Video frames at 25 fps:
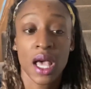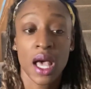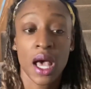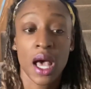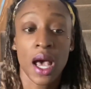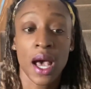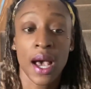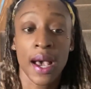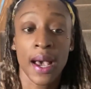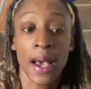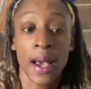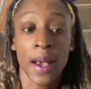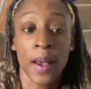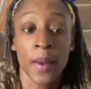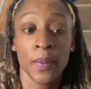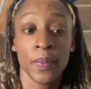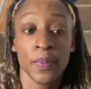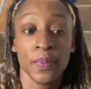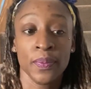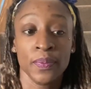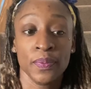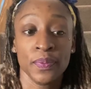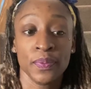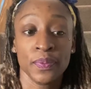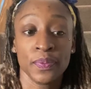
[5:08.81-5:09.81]

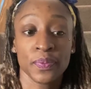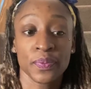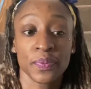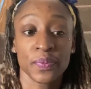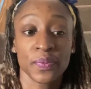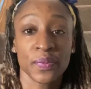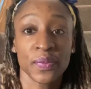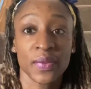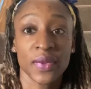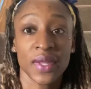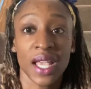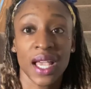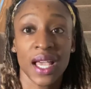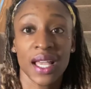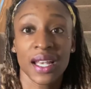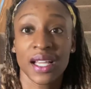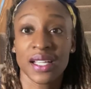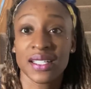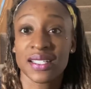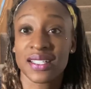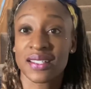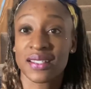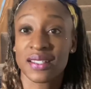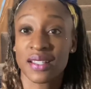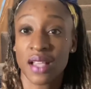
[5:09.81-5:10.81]
And I
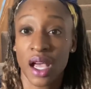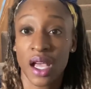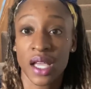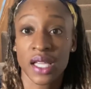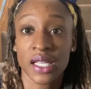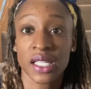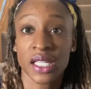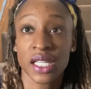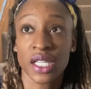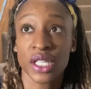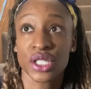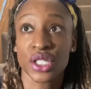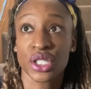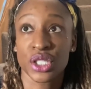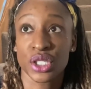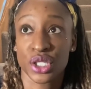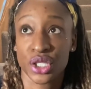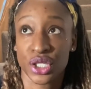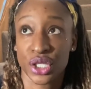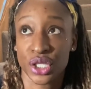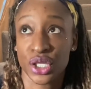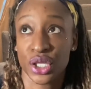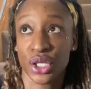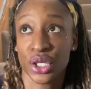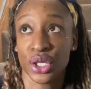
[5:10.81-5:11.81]
decided
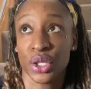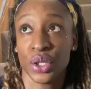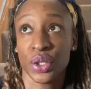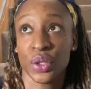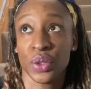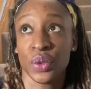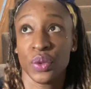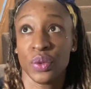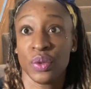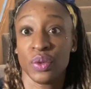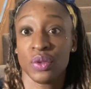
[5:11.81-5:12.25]
to